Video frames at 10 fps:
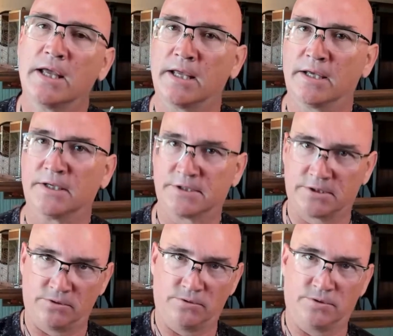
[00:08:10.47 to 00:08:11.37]
is
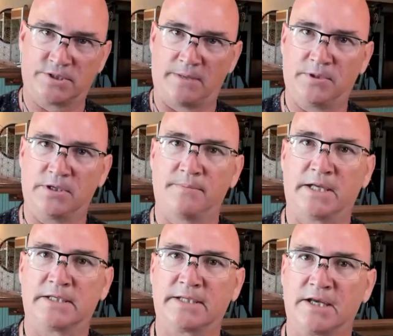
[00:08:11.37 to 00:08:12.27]
to step into the
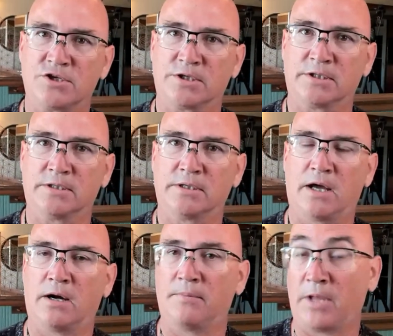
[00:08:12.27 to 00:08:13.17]
meditation
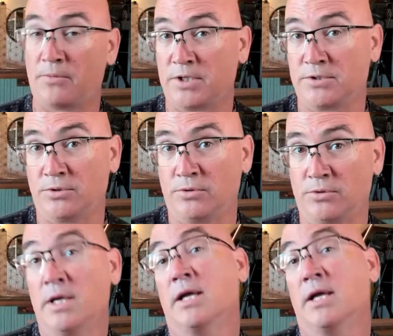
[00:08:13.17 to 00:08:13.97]
um, that we do